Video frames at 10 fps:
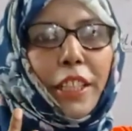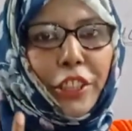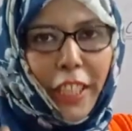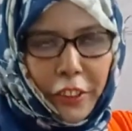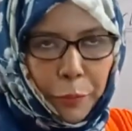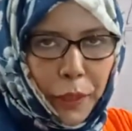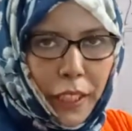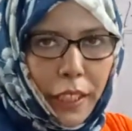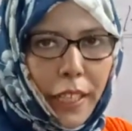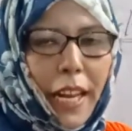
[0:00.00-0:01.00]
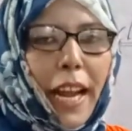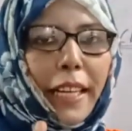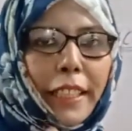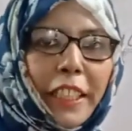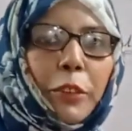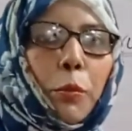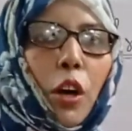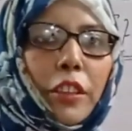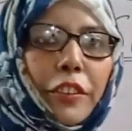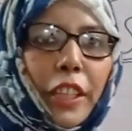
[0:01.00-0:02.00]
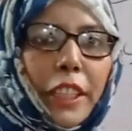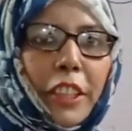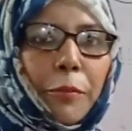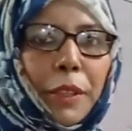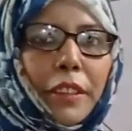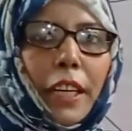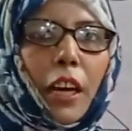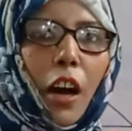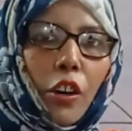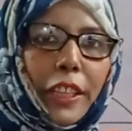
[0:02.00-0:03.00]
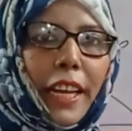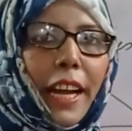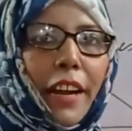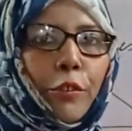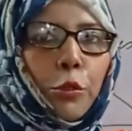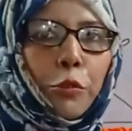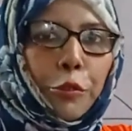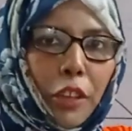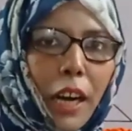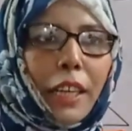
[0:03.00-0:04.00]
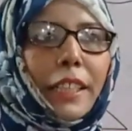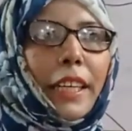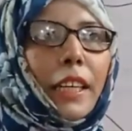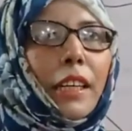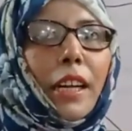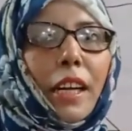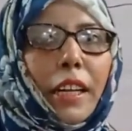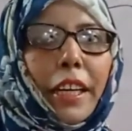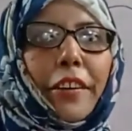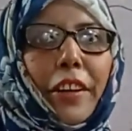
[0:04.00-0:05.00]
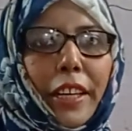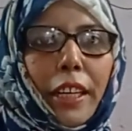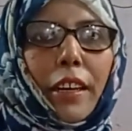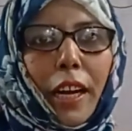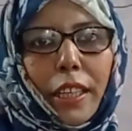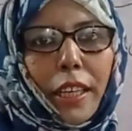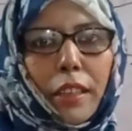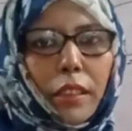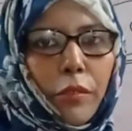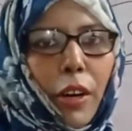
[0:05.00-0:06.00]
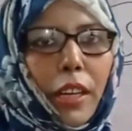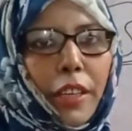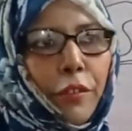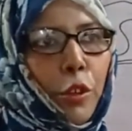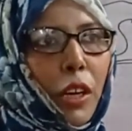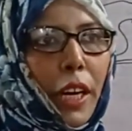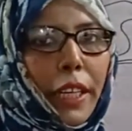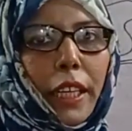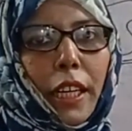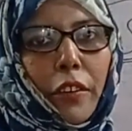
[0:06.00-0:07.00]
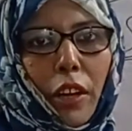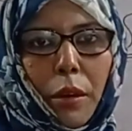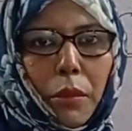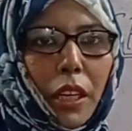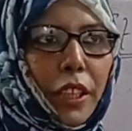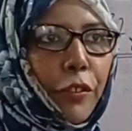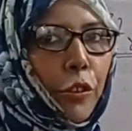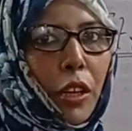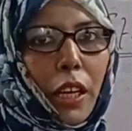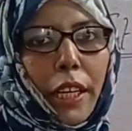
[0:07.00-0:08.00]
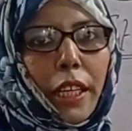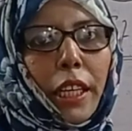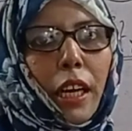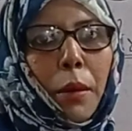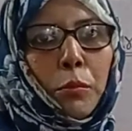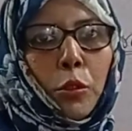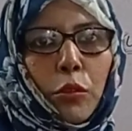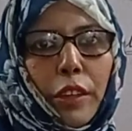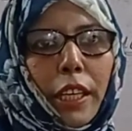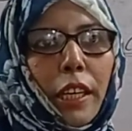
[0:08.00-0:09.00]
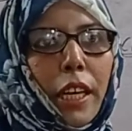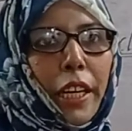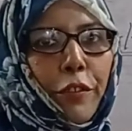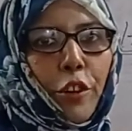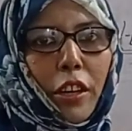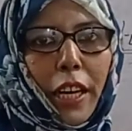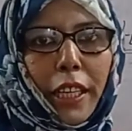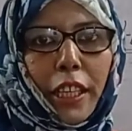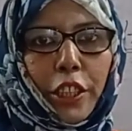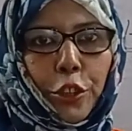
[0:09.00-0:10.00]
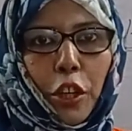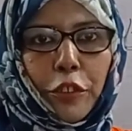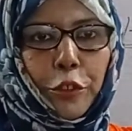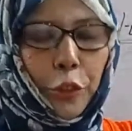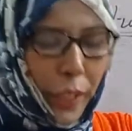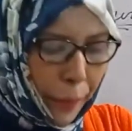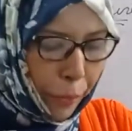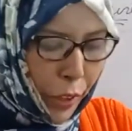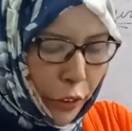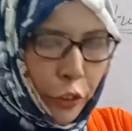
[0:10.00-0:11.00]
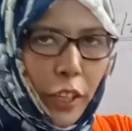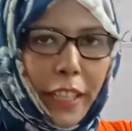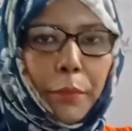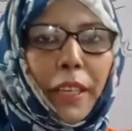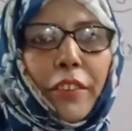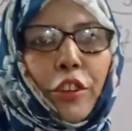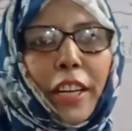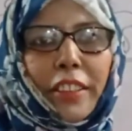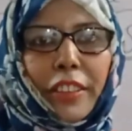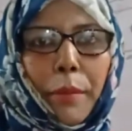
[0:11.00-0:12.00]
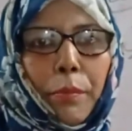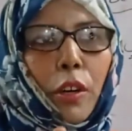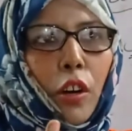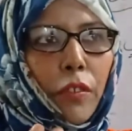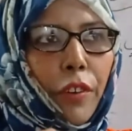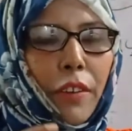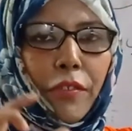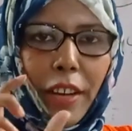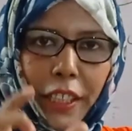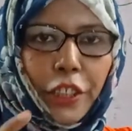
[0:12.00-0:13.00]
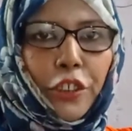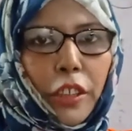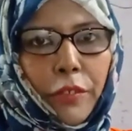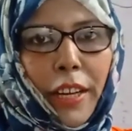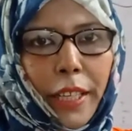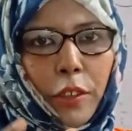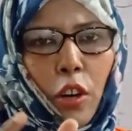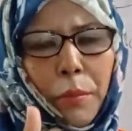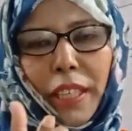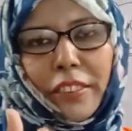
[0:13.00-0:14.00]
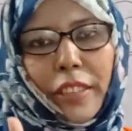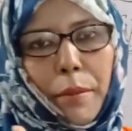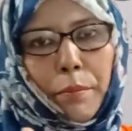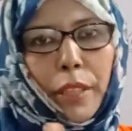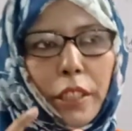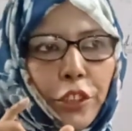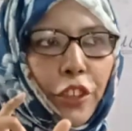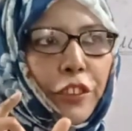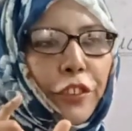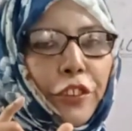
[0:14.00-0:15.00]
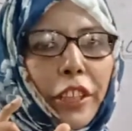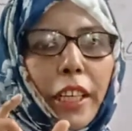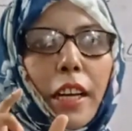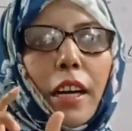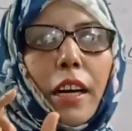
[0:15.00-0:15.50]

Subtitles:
Shakespeare, and these plot structures mean that how they have to start their literary writing. While if you are writing a drama, if you are writing a movie, if you are writing a short story. So let me give you an example of a very common example, short story,